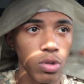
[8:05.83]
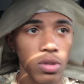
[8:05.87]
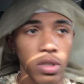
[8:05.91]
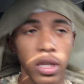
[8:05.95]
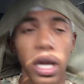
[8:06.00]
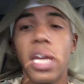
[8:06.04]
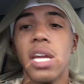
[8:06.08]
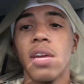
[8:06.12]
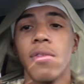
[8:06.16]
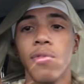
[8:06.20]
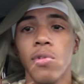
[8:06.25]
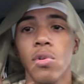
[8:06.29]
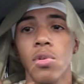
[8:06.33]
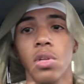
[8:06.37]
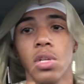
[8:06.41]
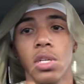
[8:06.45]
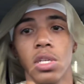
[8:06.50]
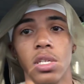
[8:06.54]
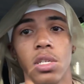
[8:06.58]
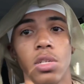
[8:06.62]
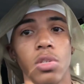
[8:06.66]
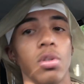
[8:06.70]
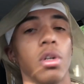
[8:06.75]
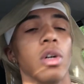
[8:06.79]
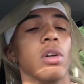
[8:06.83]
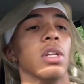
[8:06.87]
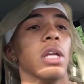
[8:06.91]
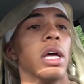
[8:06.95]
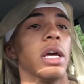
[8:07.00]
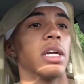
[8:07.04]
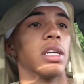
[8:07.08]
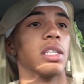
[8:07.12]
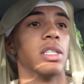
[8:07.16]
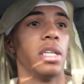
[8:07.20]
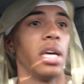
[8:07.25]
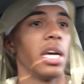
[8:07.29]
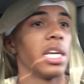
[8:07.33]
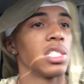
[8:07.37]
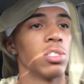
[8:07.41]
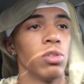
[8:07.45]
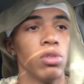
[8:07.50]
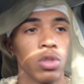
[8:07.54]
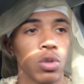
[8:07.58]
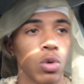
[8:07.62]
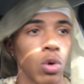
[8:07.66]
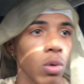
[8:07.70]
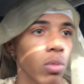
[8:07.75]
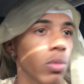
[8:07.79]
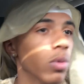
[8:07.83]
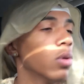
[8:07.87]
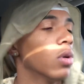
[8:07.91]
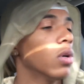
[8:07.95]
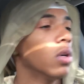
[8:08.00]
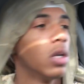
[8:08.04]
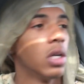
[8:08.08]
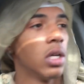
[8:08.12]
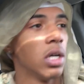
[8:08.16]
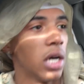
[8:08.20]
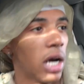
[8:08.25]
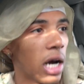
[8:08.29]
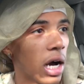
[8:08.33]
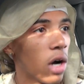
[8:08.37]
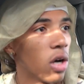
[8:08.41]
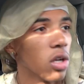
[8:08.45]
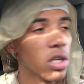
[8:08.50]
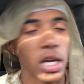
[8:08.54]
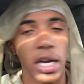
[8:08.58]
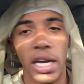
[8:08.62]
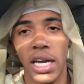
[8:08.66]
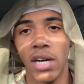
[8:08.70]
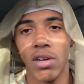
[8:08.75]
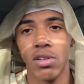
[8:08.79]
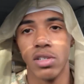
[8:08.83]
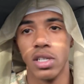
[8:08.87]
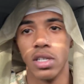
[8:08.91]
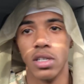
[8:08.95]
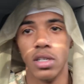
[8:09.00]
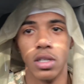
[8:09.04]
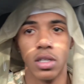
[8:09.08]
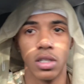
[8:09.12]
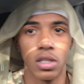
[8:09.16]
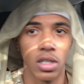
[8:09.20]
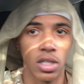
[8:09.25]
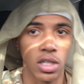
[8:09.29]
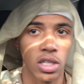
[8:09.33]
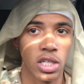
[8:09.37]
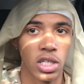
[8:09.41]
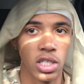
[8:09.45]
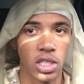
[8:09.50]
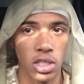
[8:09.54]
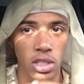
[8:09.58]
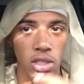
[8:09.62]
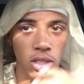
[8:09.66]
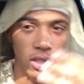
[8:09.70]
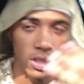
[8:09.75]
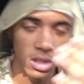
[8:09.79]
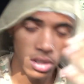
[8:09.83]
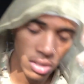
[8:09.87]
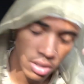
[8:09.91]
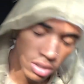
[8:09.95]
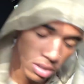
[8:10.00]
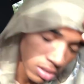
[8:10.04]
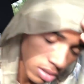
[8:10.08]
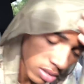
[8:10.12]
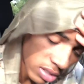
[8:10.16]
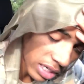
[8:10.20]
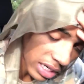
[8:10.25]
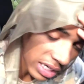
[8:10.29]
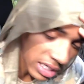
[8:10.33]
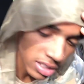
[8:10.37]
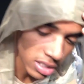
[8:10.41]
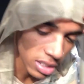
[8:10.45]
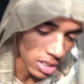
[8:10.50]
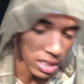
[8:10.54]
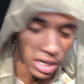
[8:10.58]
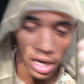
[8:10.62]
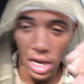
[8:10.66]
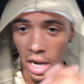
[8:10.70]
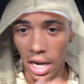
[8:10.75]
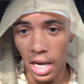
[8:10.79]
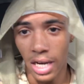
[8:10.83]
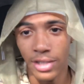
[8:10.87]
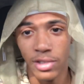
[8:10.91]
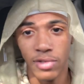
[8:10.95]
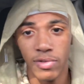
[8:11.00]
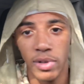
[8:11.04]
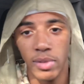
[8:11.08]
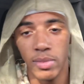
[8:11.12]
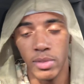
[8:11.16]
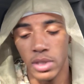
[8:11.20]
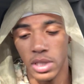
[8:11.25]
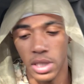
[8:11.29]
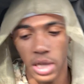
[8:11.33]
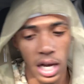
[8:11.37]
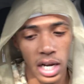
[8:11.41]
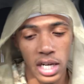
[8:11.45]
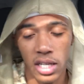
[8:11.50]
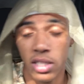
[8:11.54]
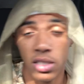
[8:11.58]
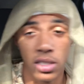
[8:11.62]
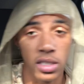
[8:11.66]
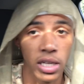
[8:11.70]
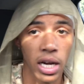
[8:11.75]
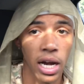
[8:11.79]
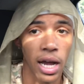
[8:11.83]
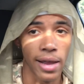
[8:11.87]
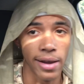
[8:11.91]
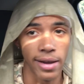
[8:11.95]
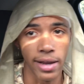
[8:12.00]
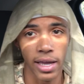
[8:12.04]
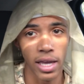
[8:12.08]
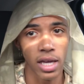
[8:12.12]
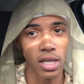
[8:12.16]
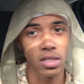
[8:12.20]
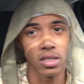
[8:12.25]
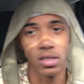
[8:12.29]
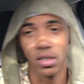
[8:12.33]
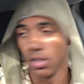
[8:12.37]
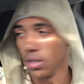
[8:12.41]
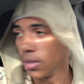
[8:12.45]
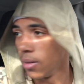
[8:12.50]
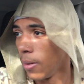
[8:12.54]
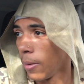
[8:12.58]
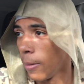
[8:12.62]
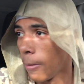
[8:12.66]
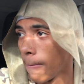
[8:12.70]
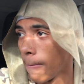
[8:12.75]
Thankfully, like, because the accident was horrible. All I had was a concussion. Thank to God, you feel me? Because I could have died in the accident.